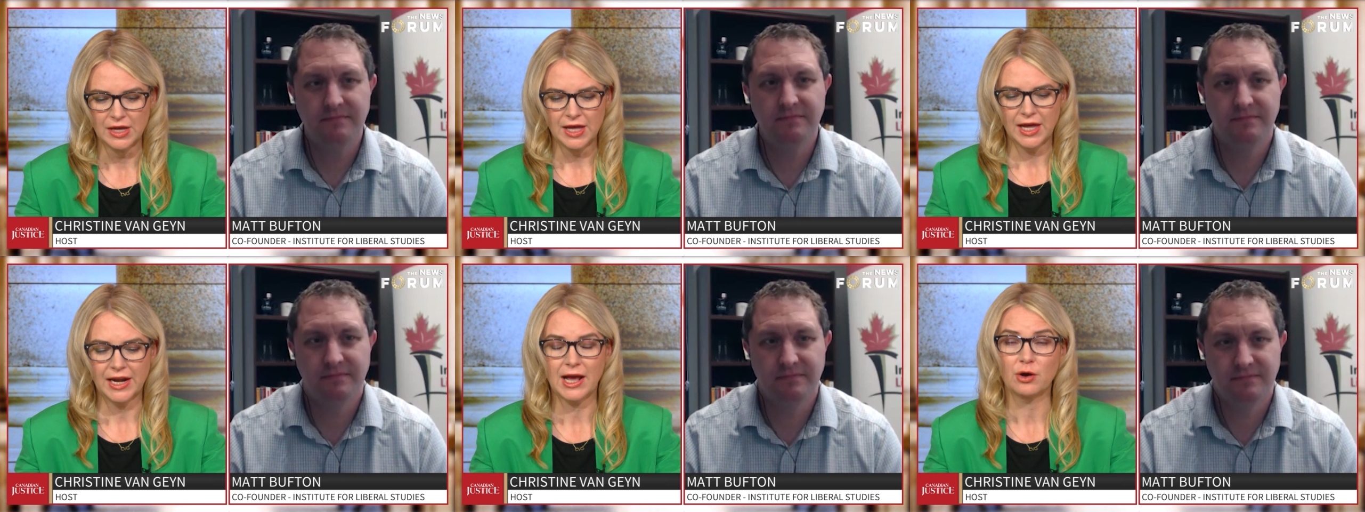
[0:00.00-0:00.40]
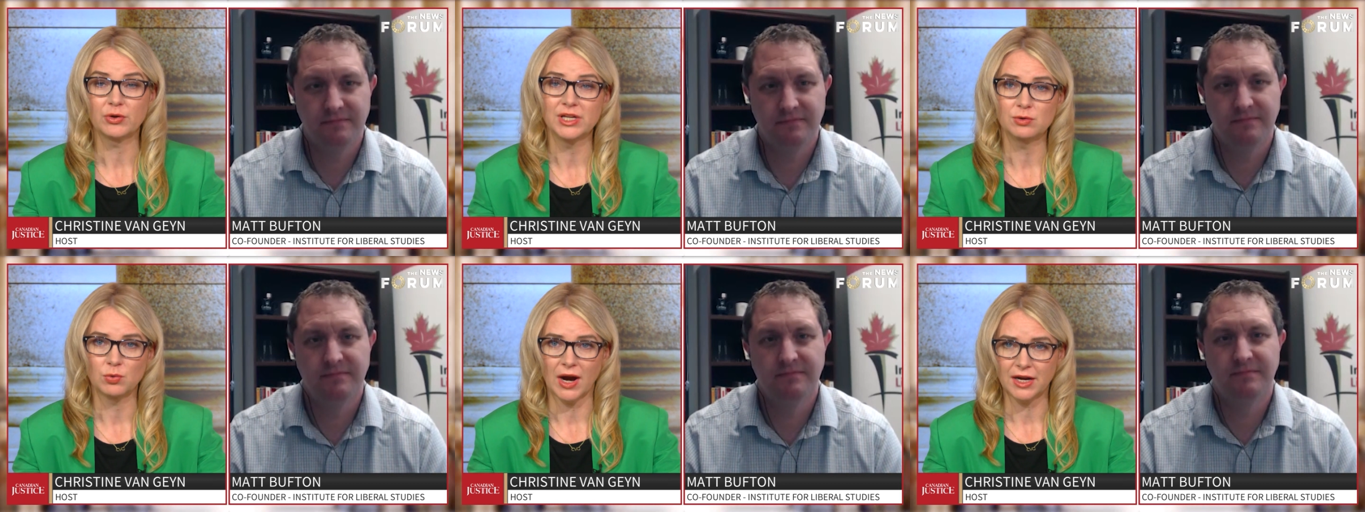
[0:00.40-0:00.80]
Speaker 1: and how
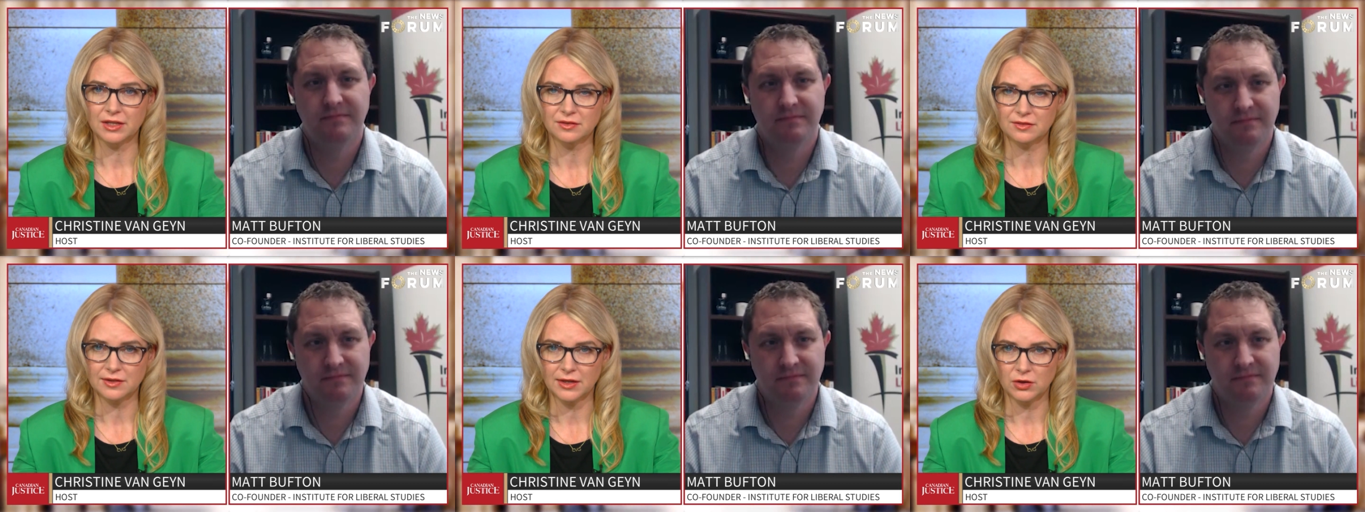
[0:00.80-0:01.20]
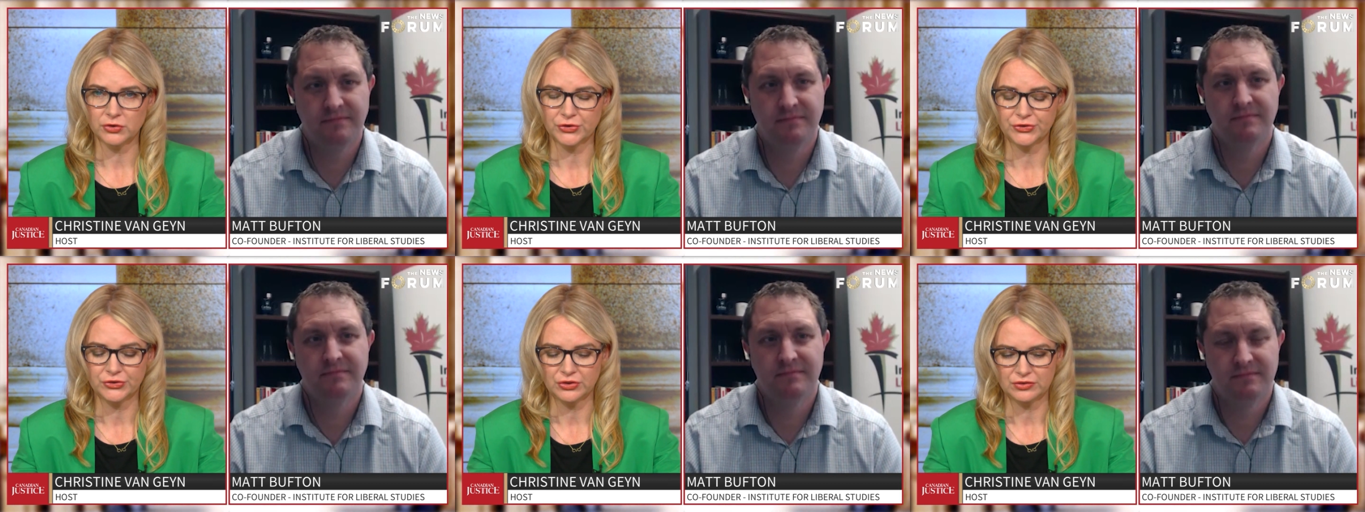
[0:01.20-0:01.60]
he reconciles
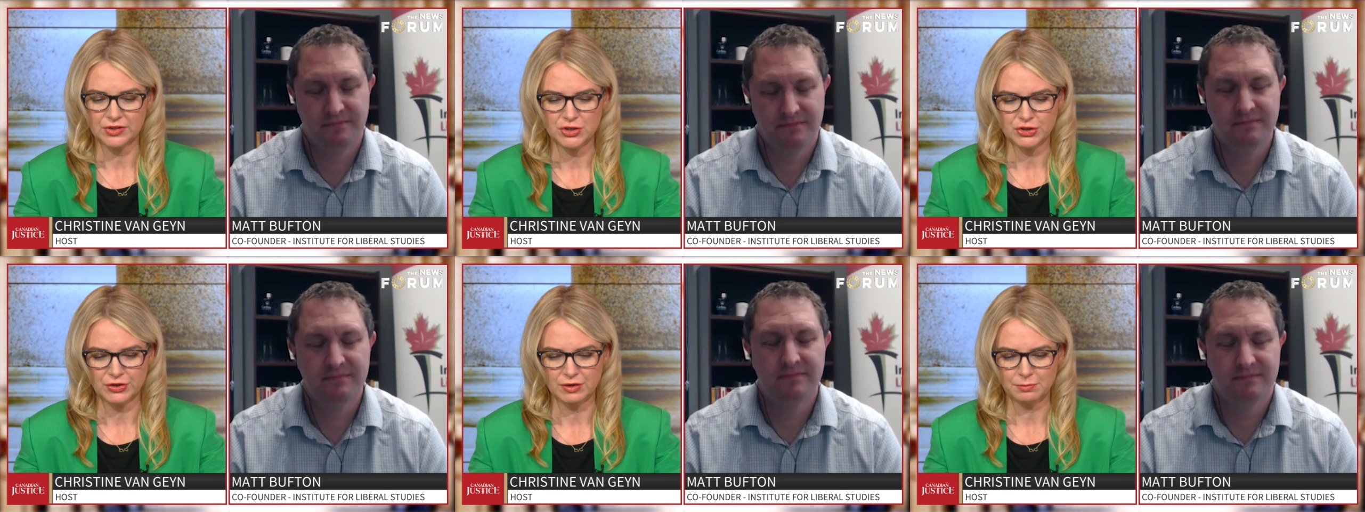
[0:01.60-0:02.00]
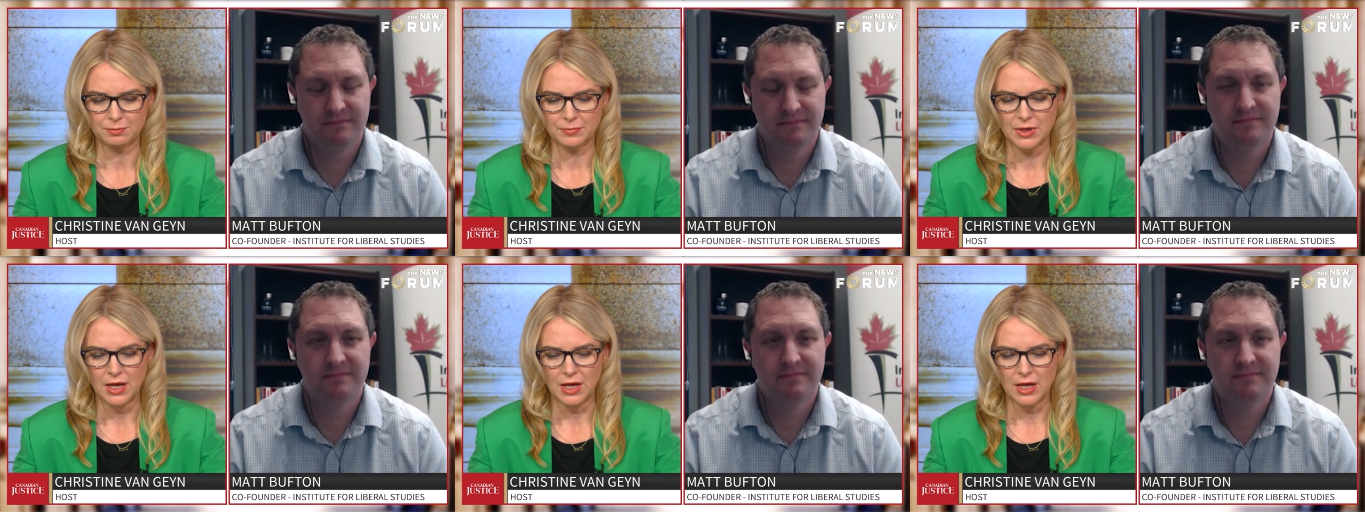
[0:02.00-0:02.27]
his decision